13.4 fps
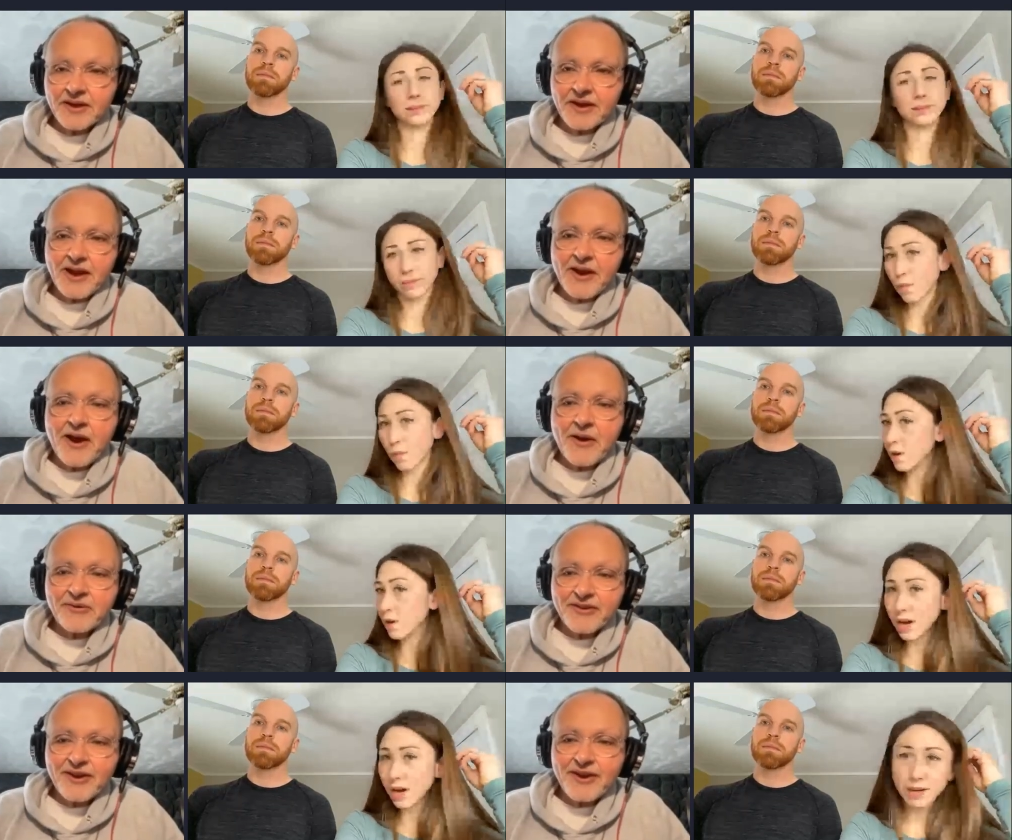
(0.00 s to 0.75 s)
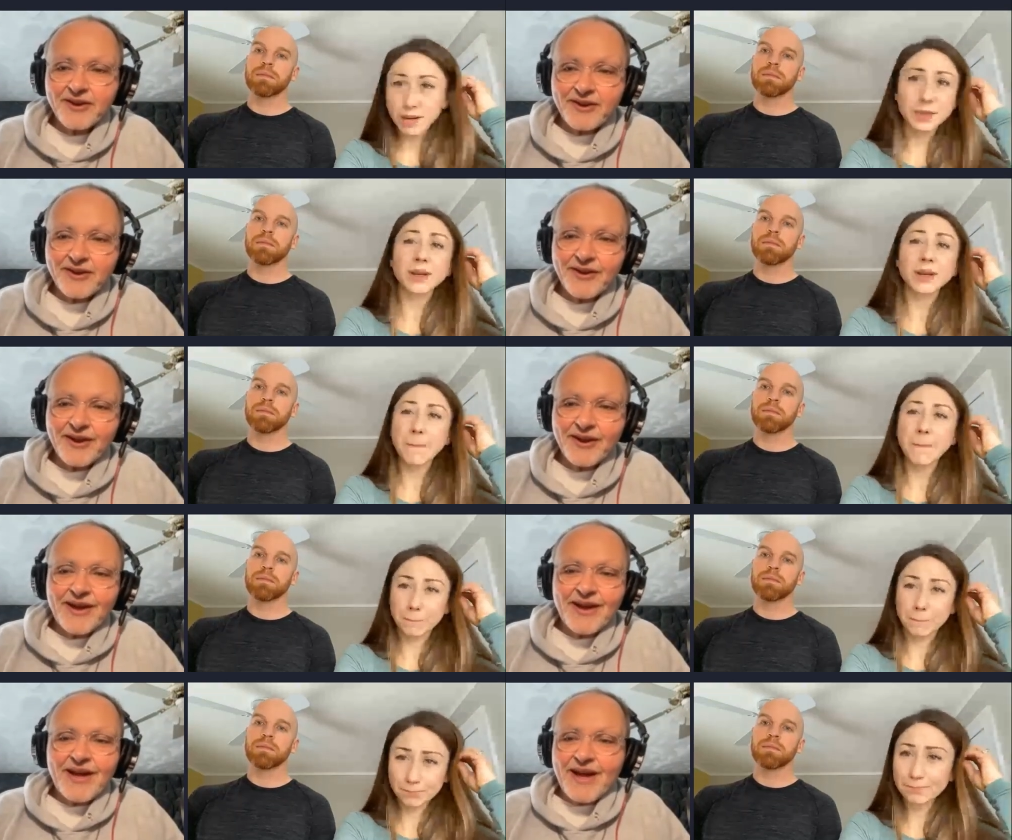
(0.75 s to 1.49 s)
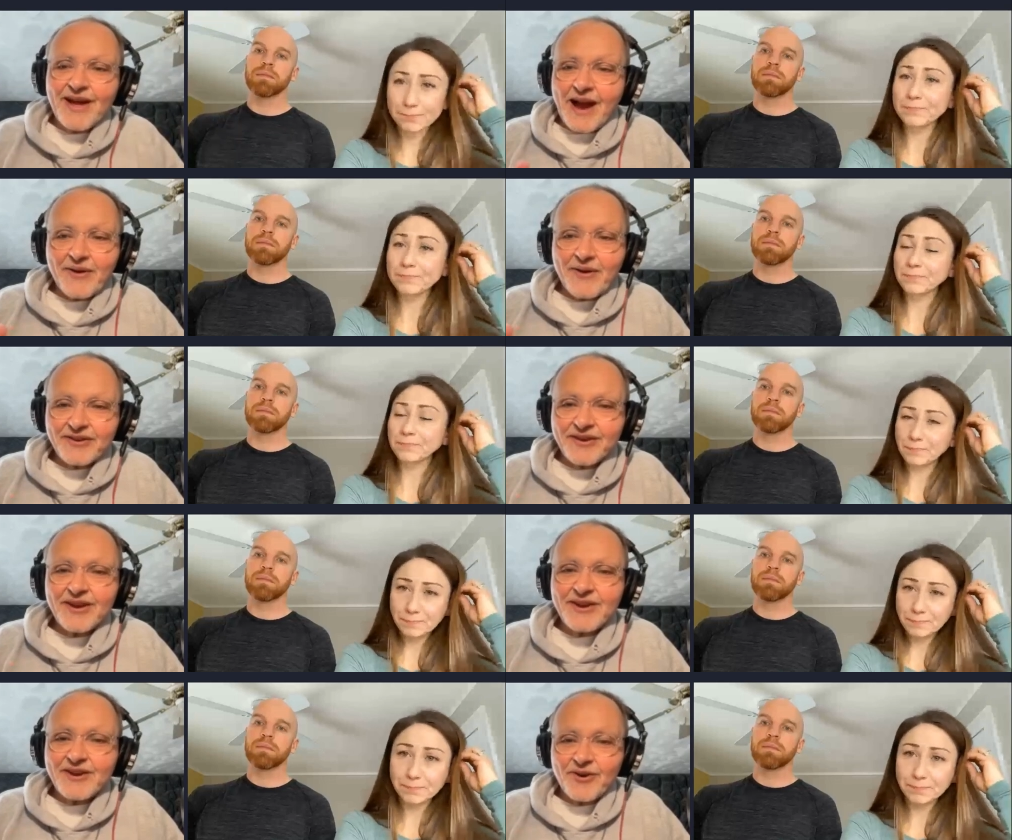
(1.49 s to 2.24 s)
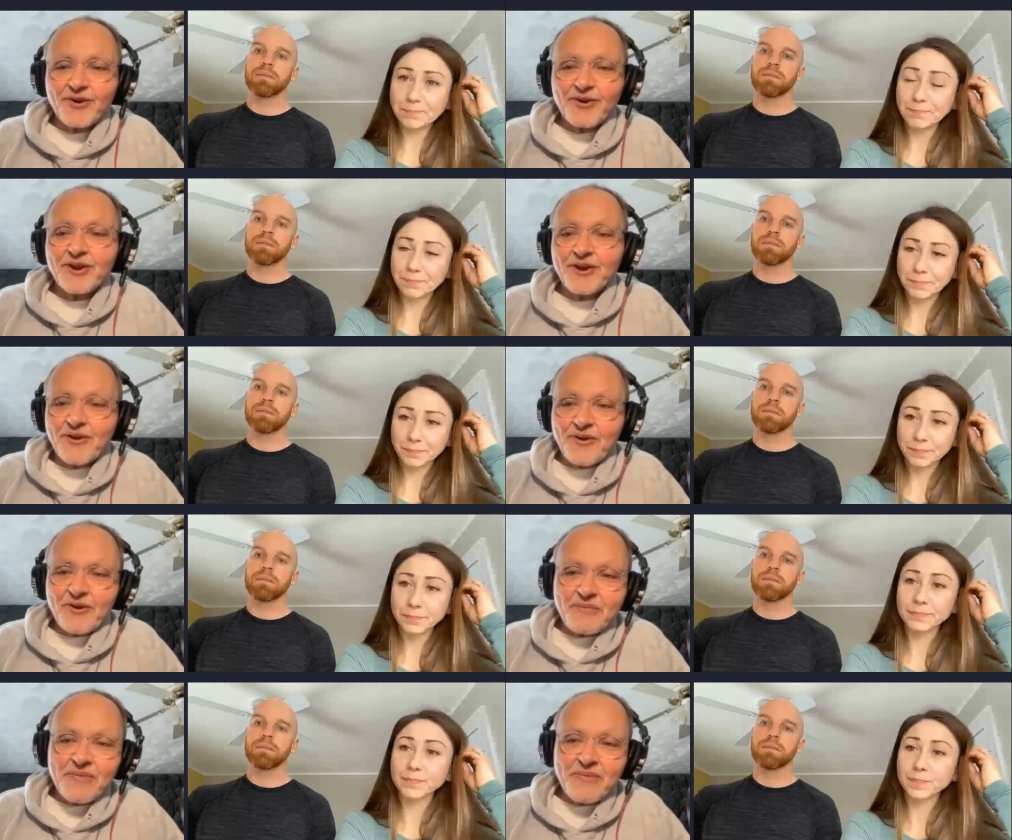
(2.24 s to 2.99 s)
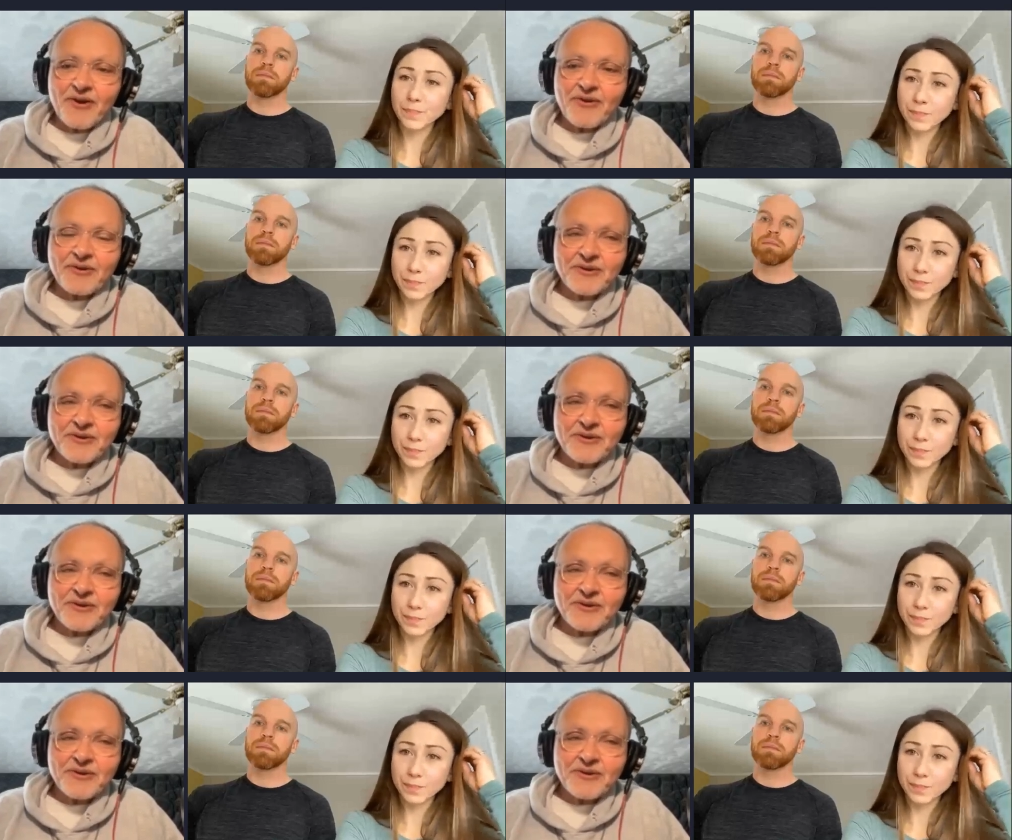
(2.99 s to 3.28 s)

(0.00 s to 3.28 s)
Speaker 1: And I 100%. was kidding you. I was kidding you earlier about,